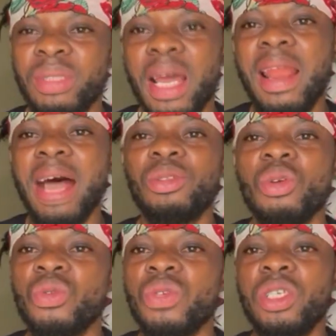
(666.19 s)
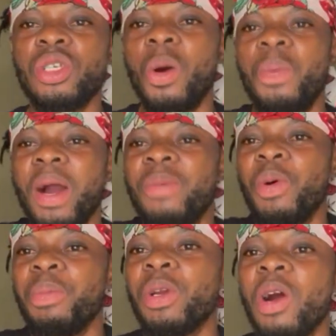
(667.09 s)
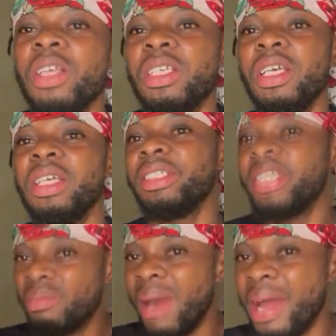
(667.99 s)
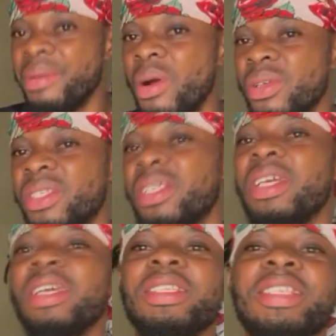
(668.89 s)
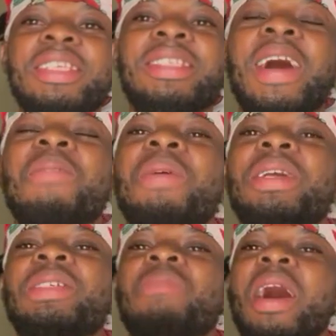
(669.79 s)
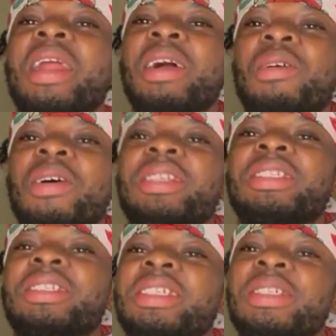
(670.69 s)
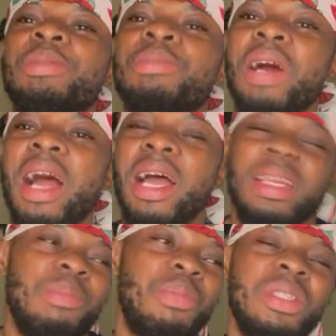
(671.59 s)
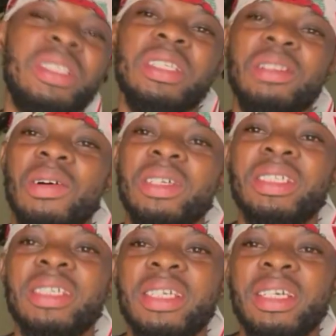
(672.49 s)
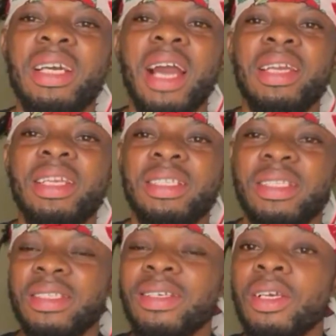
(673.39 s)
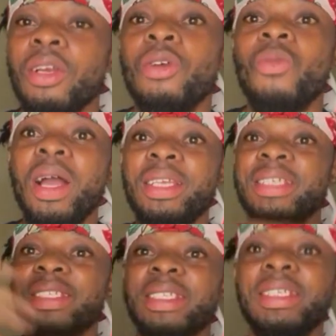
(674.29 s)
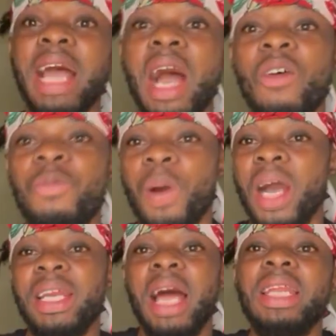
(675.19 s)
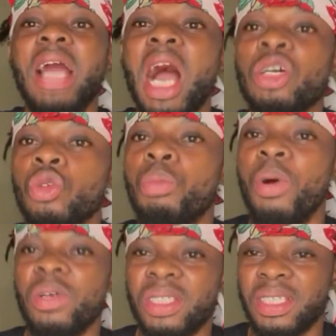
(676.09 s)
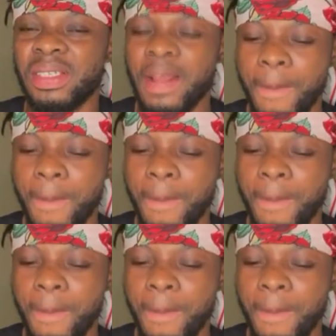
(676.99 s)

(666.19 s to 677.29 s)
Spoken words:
Tell her to switch off her phone because the man knows this somebody might record him and put it on the internet. When the thing now finally have to bust.